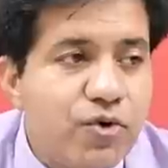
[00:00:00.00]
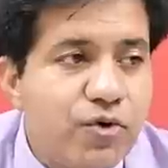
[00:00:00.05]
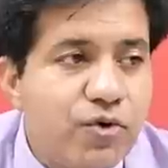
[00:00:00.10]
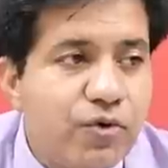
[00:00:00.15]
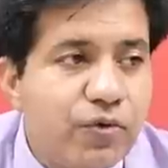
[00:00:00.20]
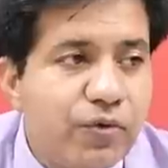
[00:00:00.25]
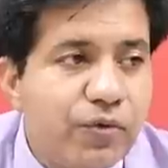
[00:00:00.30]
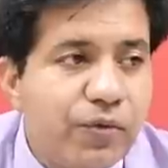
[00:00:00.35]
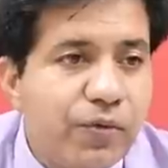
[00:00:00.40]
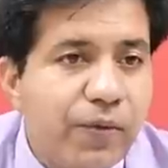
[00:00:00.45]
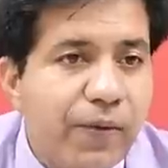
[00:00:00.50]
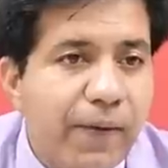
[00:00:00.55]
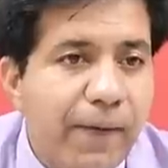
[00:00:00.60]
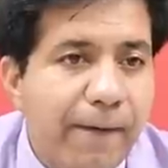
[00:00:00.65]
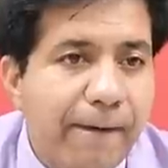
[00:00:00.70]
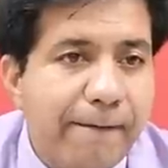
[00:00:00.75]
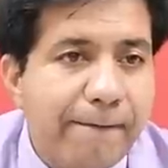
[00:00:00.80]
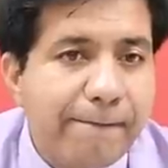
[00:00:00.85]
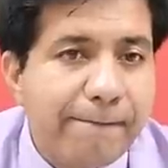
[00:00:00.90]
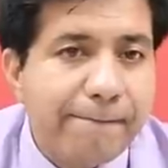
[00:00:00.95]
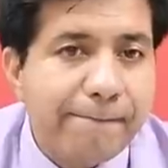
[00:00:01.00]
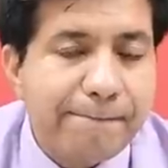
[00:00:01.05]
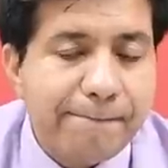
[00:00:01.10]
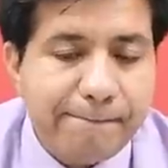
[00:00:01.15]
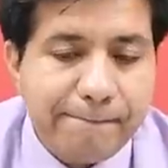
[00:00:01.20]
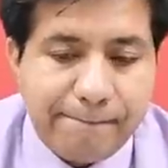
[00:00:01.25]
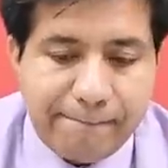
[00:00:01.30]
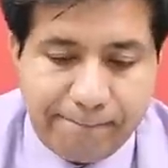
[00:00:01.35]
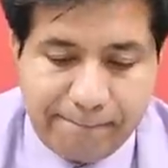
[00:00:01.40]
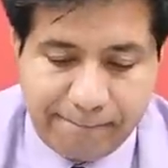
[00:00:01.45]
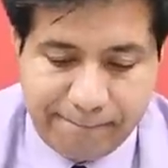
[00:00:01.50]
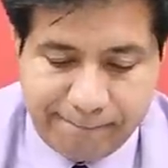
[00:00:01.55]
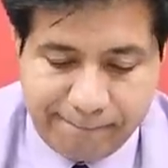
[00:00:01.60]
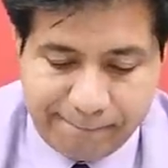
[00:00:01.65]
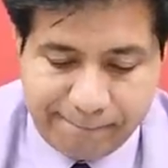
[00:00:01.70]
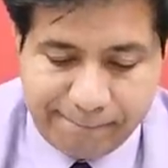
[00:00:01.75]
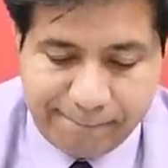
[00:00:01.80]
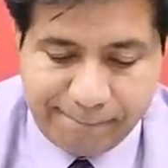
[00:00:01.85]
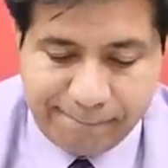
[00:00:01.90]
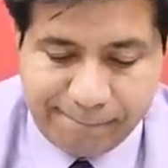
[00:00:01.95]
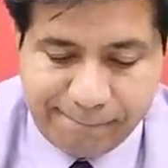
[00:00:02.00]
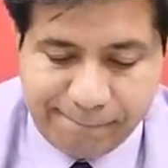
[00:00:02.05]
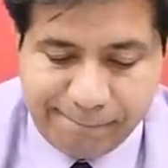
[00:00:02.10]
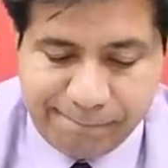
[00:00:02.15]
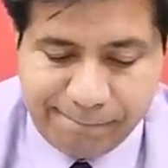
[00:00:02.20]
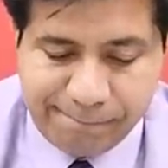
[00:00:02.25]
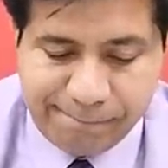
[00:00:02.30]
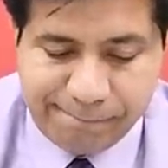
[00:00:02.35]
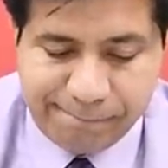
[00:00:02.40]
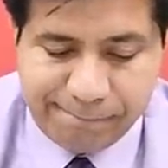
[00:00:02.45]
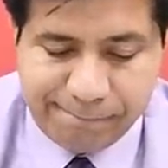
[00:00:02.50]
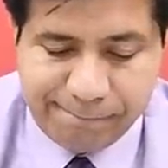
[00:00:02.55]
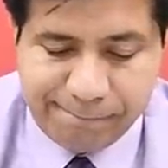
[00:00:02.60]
(no one is talking)